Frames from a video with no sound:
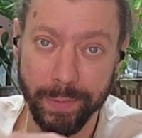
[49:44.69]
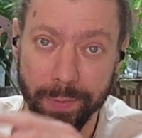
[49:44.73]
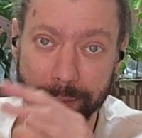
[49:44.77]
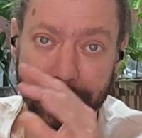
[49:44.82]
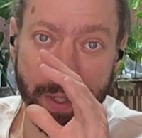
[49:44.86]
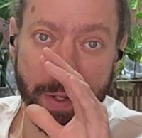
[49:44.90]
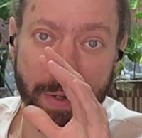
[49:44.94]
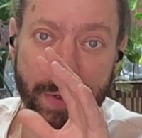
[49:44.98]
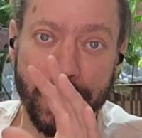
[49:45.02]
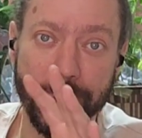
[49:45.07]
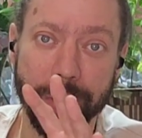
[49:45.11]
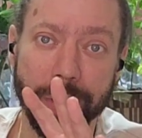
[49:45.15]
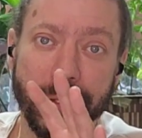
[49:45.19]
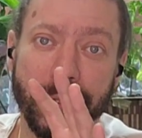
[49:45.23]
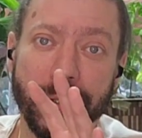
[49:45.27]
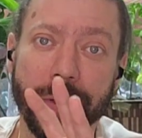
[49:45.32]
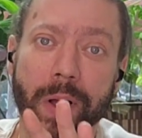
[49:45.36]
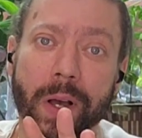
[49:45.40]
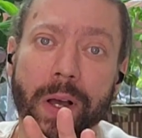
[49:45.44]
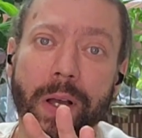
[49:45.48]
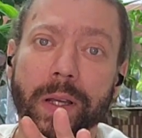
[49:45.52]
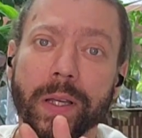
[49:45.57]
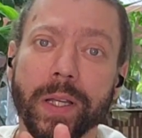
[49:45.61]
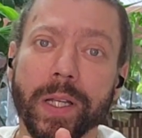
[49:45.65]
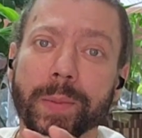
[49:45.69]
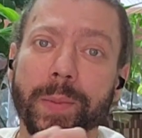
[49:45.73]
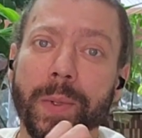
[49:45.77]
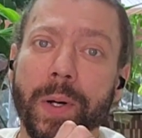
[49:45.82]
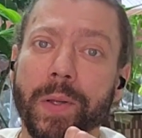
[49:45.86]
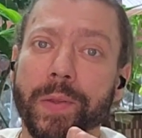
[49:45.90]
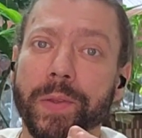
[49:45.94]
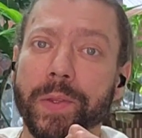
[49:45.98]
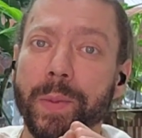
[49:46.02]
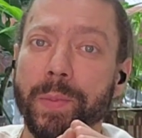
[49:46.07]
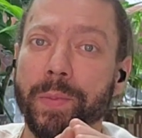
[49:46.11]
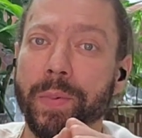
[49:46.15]
We are just talking
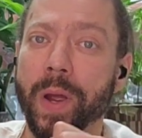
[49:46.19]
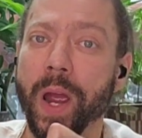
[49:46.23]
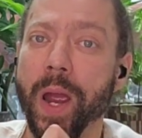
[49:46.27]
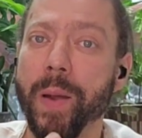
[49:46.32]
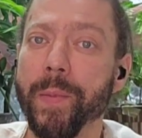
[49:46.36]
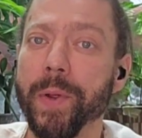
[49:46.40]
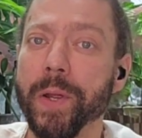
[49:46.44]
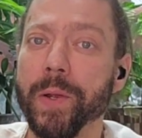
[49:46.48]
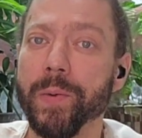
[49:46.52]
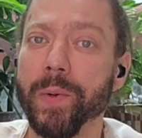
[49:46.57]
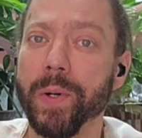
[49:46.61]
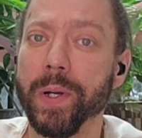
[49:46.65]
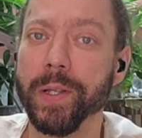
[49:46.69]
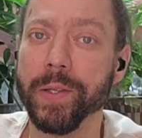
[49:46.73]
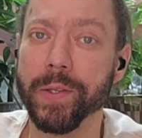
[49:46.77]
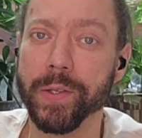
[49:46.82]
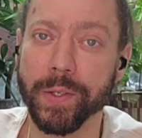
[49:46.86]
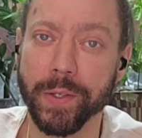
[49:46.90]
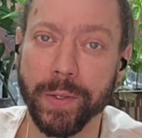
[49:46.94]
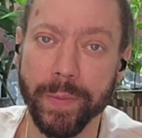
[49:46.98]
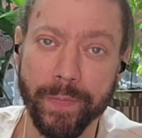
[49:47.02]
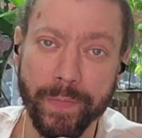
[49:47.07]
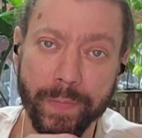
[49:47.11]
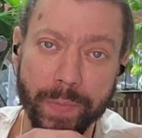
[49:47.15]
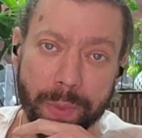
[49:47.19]
about the primary ones.